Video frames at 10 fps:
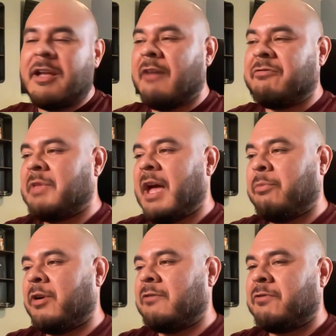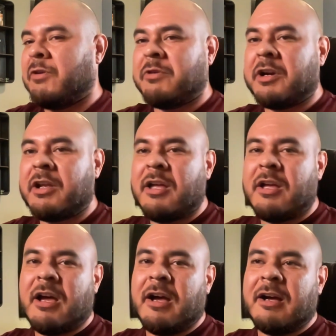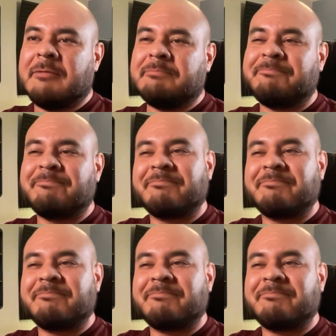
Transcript: And from that point forward, I'm